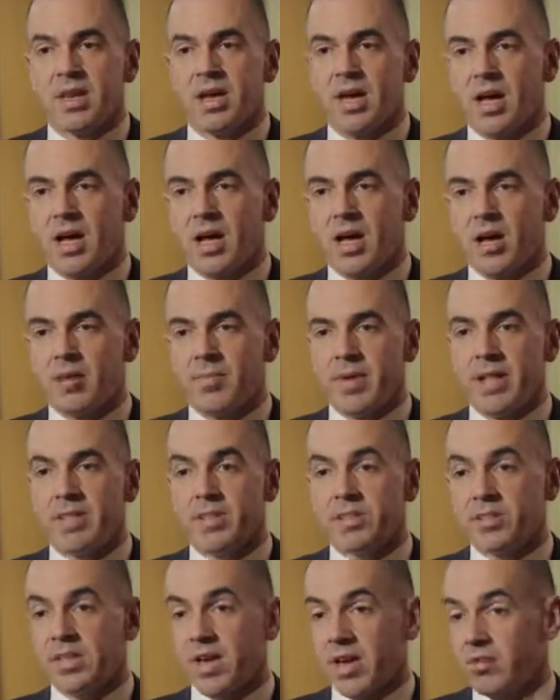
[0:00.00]
And
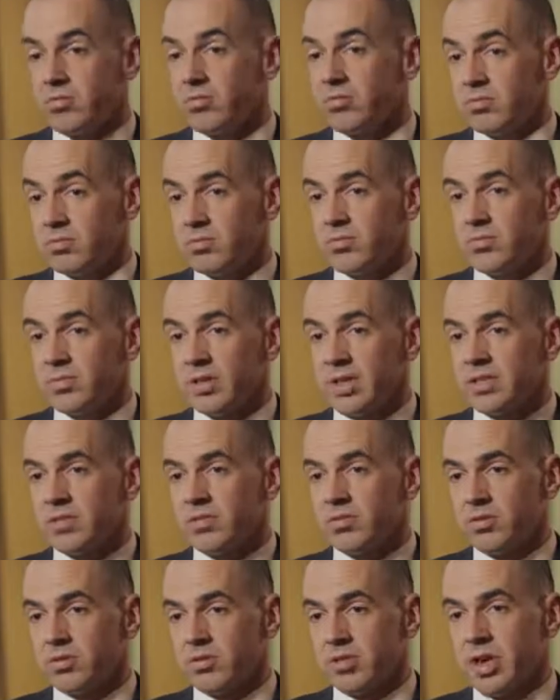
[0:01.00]
this can lead
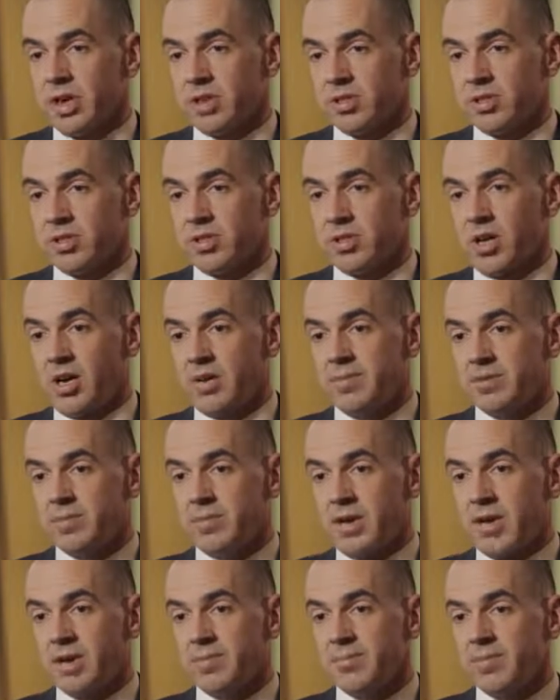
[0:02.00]
to a reduction in
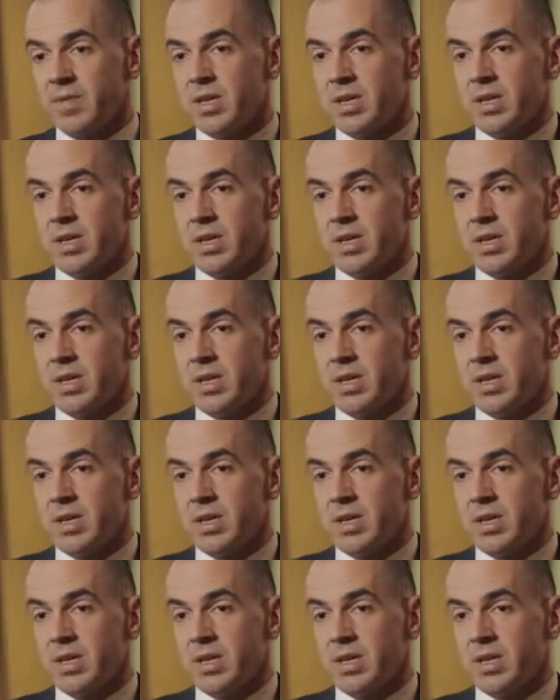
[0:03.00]
lifespan.